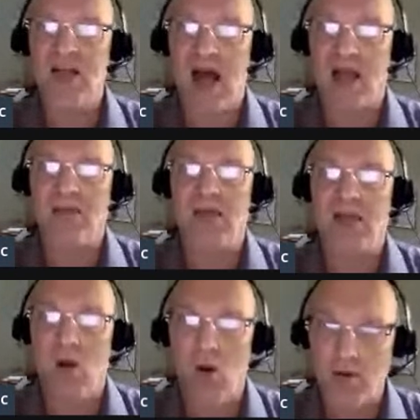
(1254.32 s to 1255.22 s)
and hold
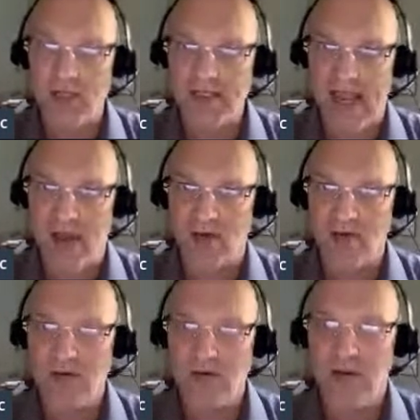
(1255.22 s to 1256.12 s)
it down,
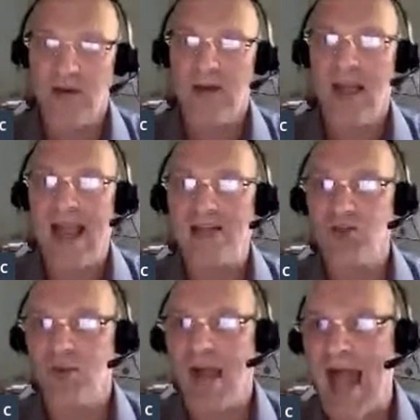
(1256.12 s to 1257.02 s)
and
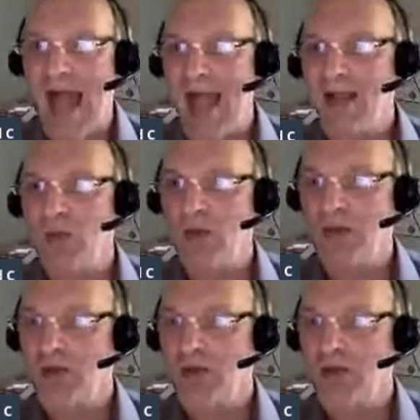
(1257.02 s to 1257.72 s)
drag with your, I'm